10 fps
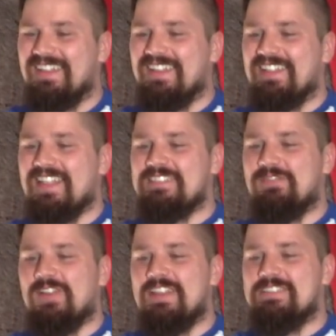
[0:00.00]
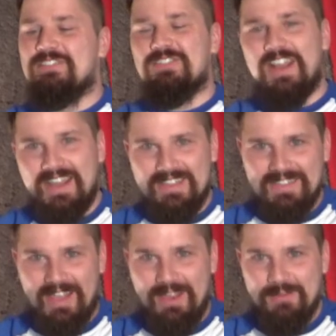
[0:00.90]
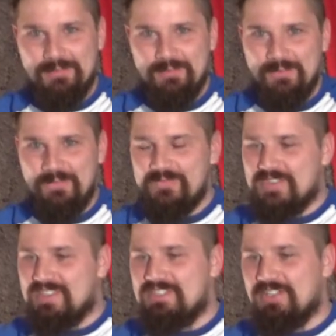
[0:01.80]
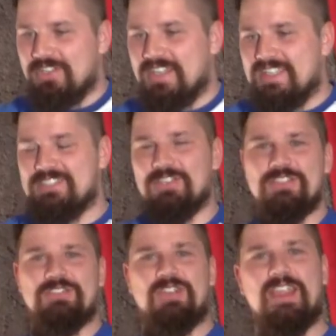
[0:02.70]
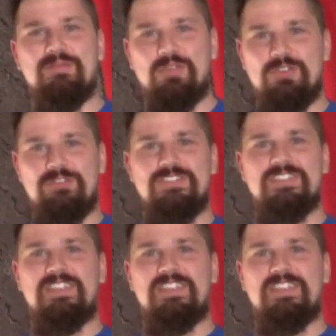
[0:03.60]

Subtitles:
classified as a dragon type, considering it gets all these dragon moves,